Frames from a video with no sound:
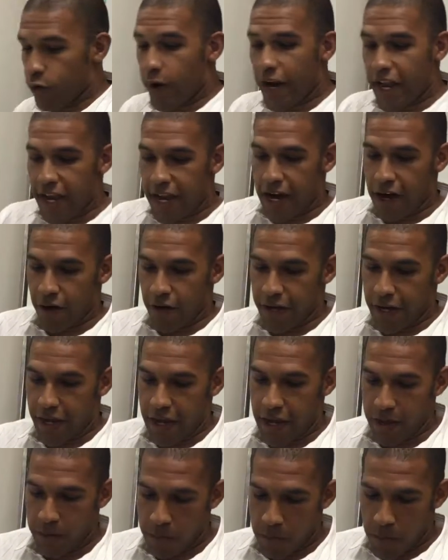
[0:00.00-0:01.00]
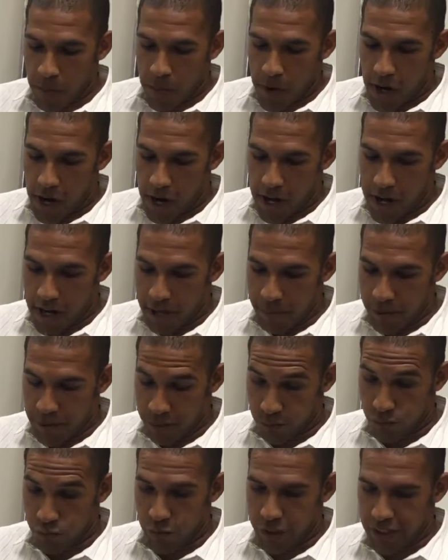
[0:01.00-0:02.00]
gray area
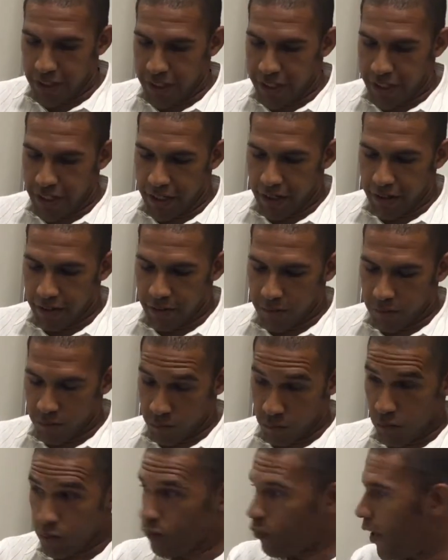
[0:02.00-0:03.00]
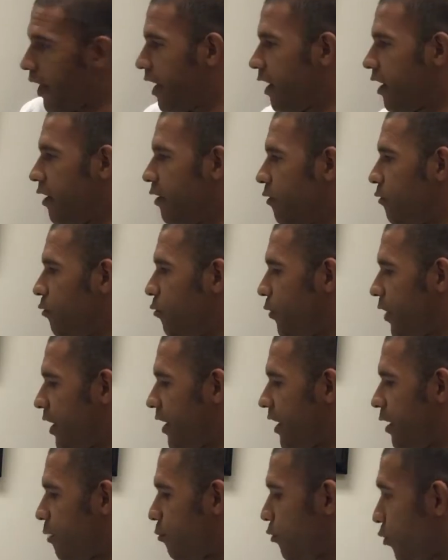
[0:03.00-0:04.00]
is really where we
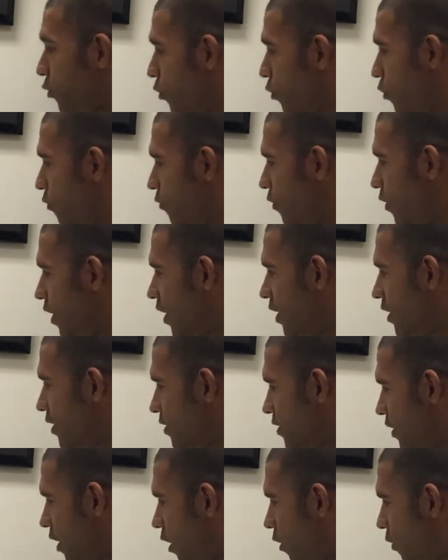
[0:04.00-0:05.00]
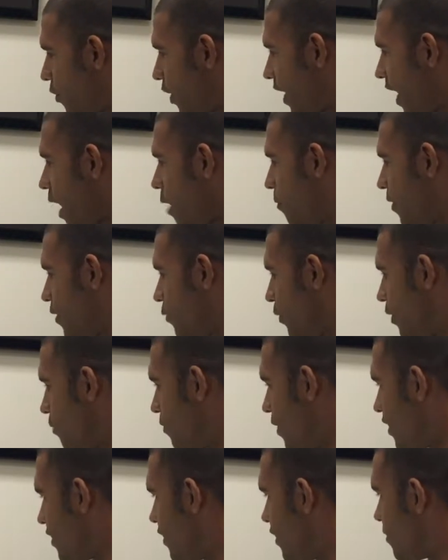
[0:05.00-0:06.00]
can improve. So the gap between
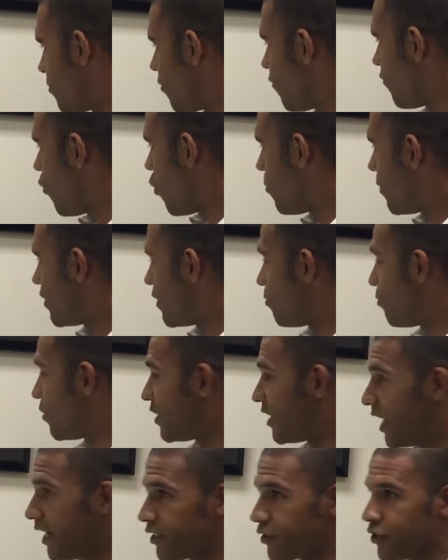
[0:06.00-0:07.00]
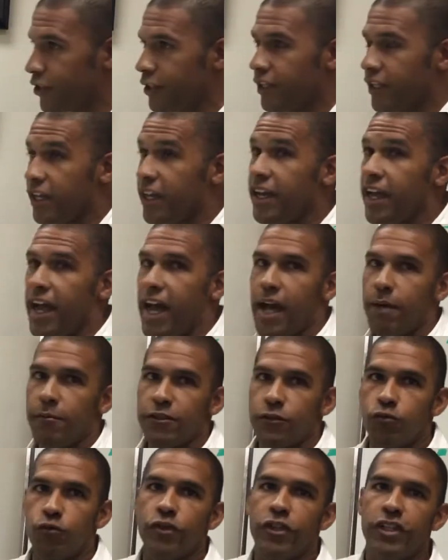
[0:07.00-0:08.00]
business performance and potential
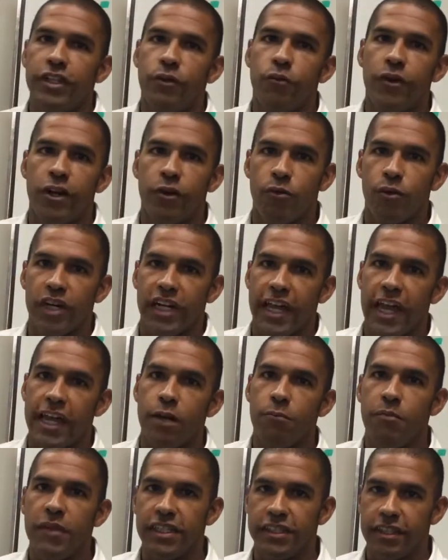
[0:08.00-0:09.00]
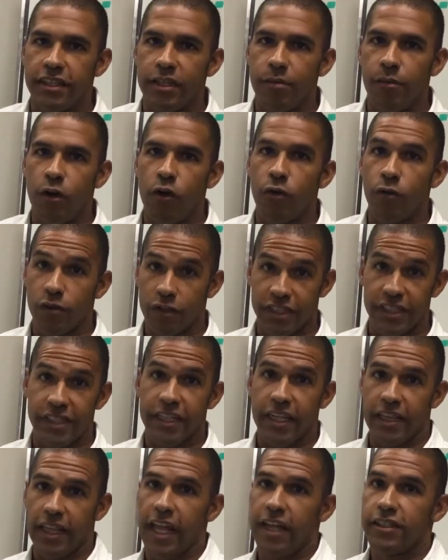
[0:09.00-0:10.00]
is really where we're kind of missing the boat. We're
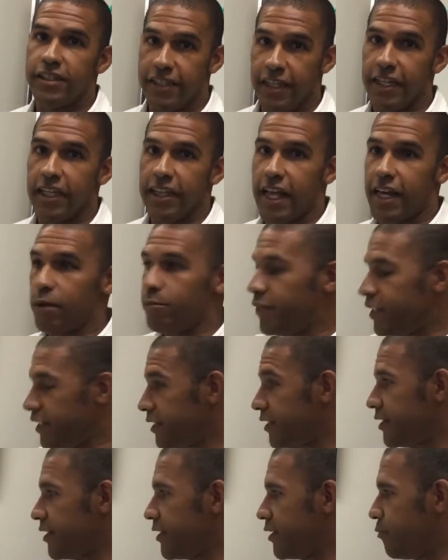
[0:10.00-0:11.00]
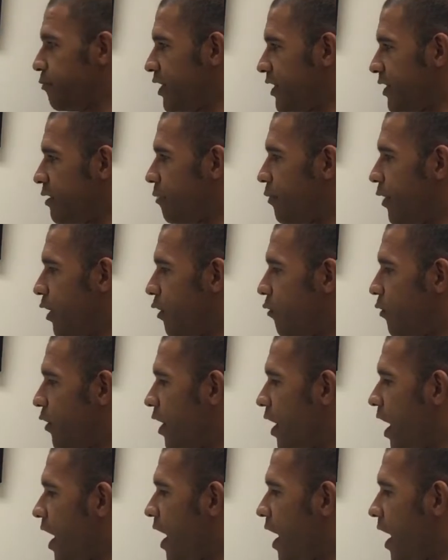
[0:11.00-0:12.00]
seeing a lot of businesses miss the boat
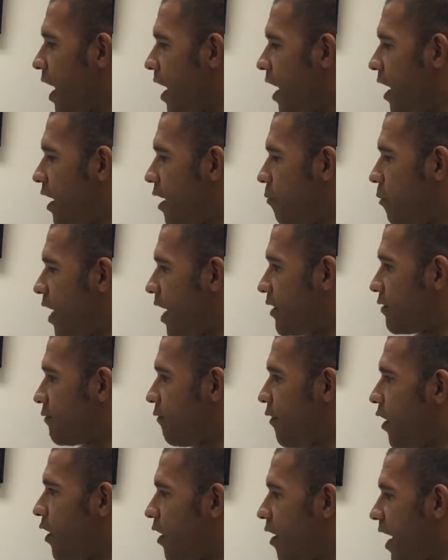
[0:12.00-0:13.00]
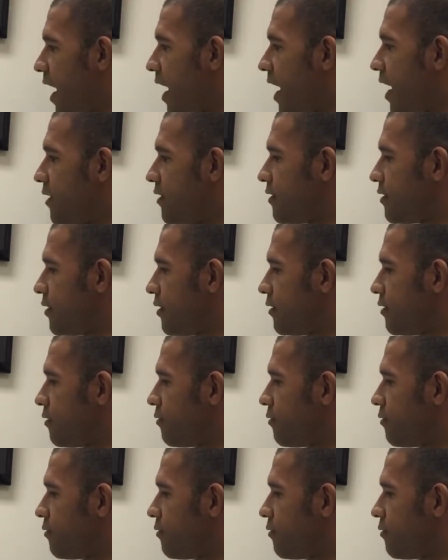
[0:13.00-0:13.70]
as far as